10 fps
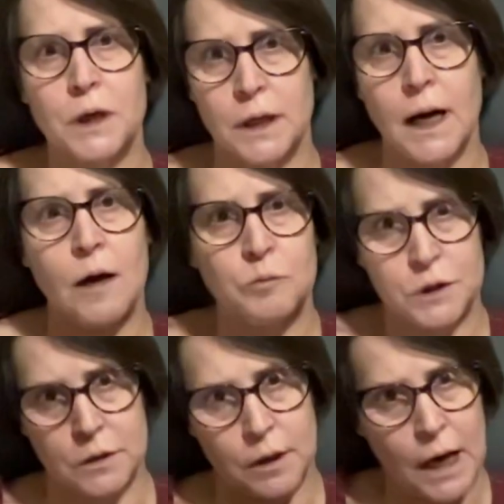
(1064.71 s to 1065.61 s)
can help
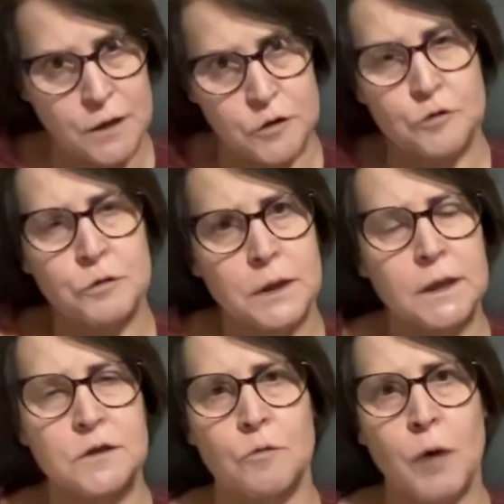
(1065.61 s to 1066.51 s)
to kind of turn
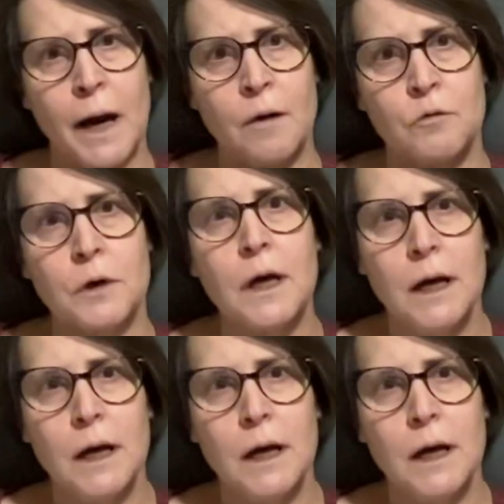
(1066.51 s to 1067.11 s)
things around.